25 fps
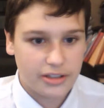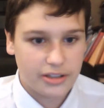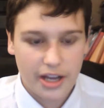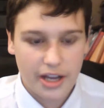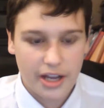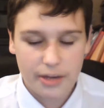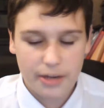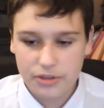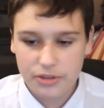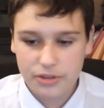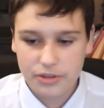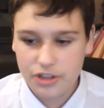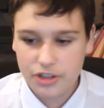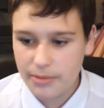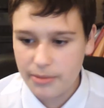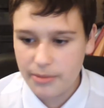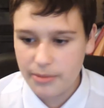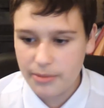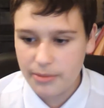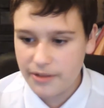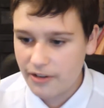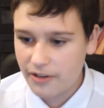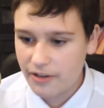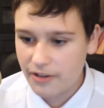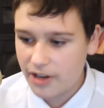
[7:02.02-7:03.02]
anyone's going to be
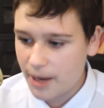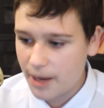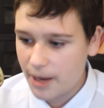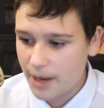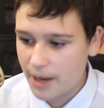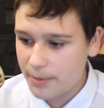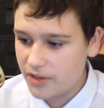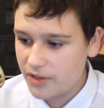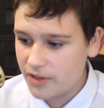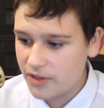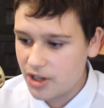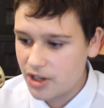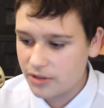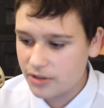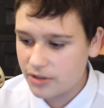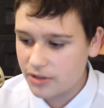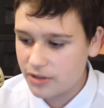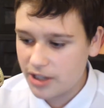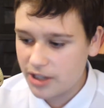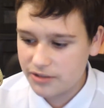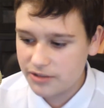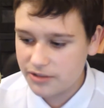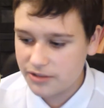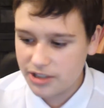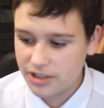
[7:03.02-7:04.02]
very happy if you go
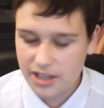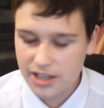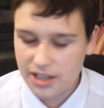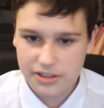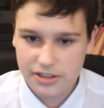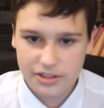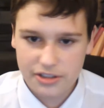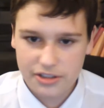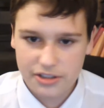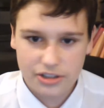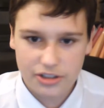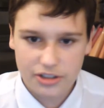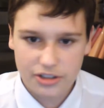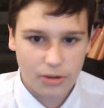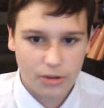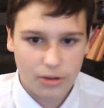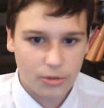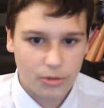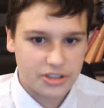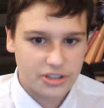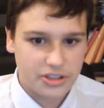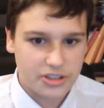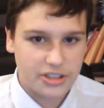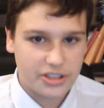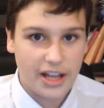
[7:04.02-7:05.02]
downstairs and start
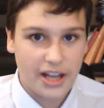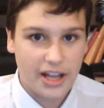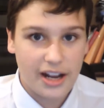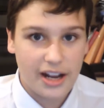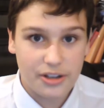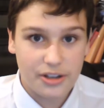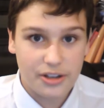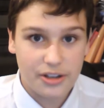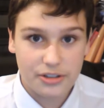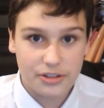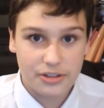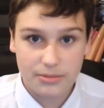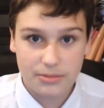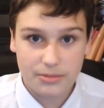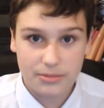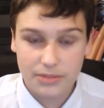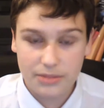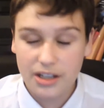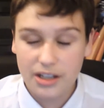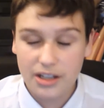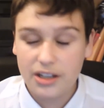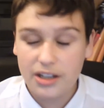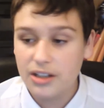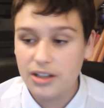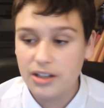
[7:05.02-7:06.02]
watching telly or
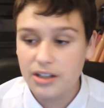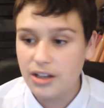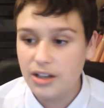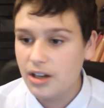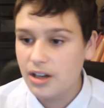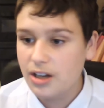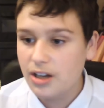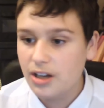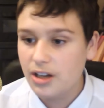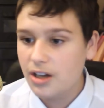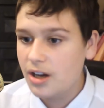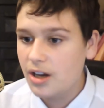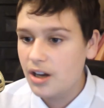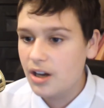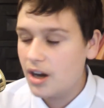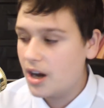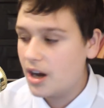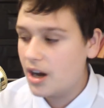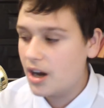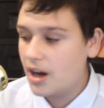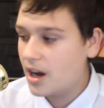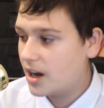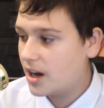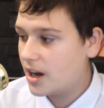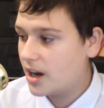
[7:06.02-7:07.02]
something.
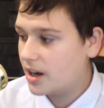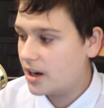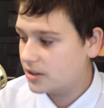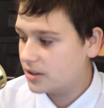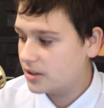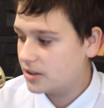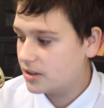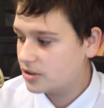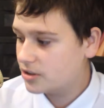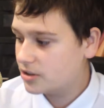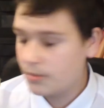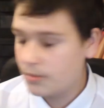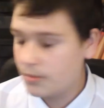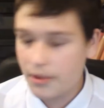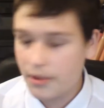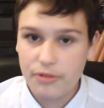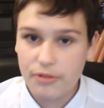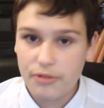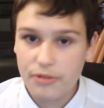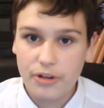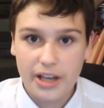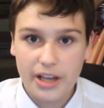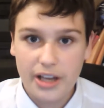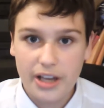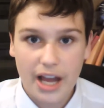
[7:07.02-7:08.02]
And number
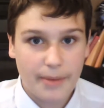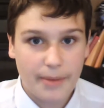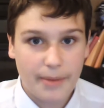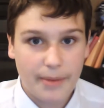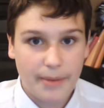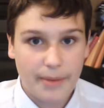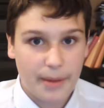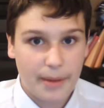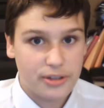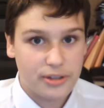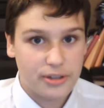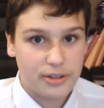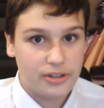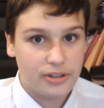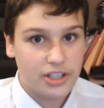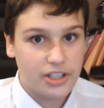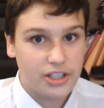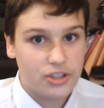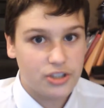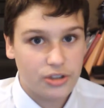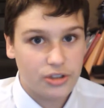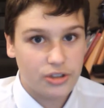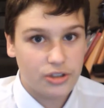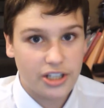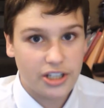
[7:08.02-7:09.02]
three, I'm absolutely
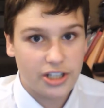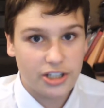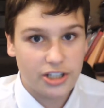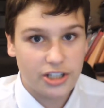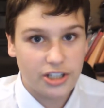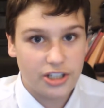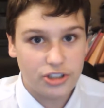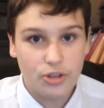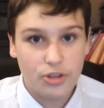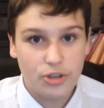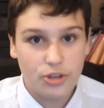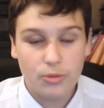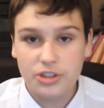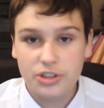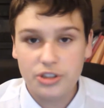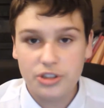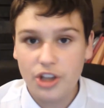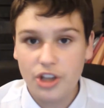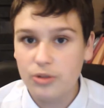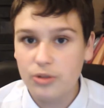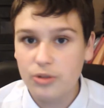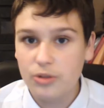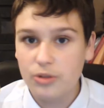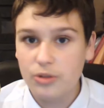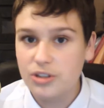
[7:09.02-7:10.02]
exhausted and do want to
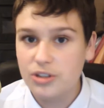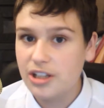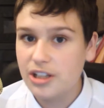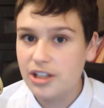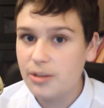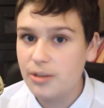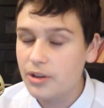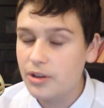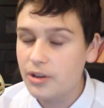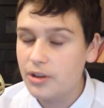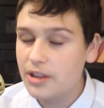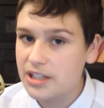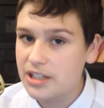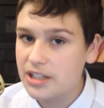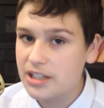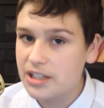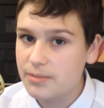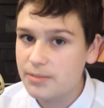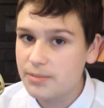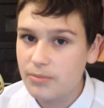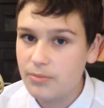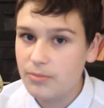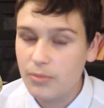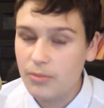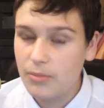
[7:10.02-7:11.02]
go to sleep with
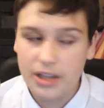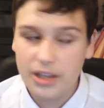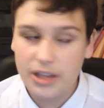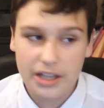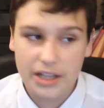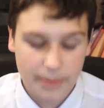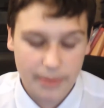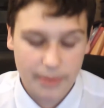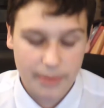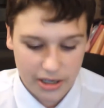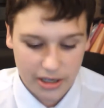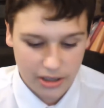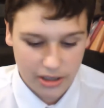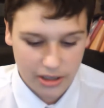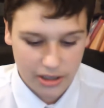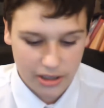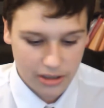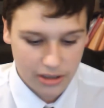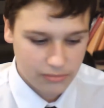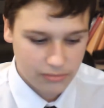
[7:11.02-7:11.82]
that spider